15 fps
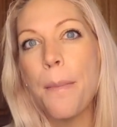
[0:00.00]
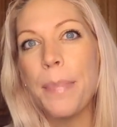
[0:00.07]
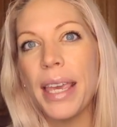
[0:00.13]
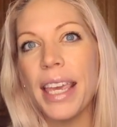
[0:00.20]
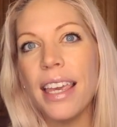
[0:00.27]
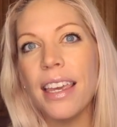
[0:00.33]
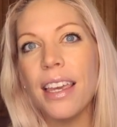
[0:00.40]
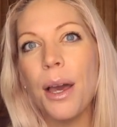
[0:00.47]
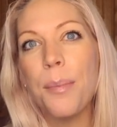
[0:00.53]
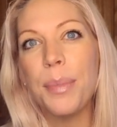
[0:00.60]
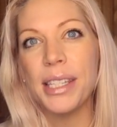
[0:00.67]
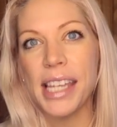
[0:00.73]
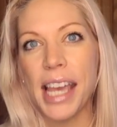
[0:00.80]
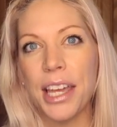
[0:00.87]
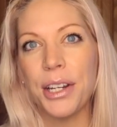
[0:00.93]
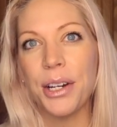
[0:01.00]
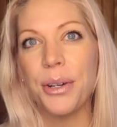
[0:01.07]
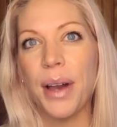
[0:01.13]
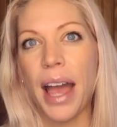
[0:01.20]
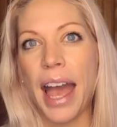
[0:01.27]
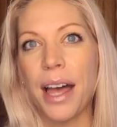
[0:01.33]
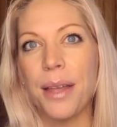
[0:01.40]
pea,
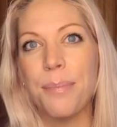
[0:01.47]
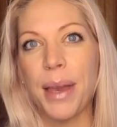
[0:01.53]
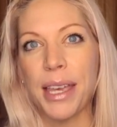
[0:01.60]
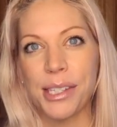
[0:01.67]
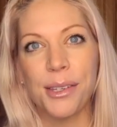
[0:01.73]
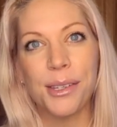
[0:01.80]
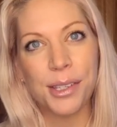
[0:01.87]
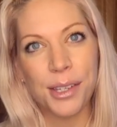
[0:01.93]
potato, and basil